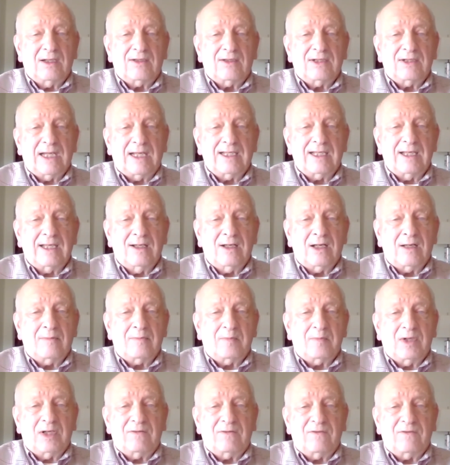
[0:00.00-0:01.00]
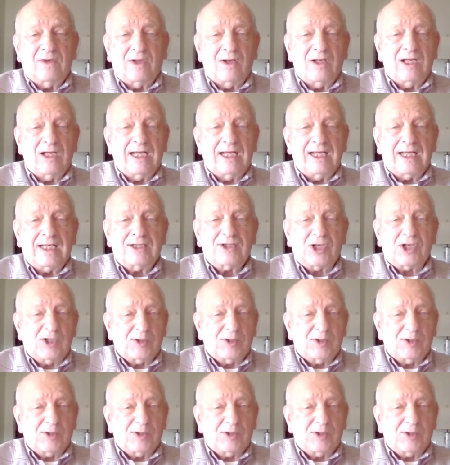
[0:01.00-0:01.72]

taking up flying as a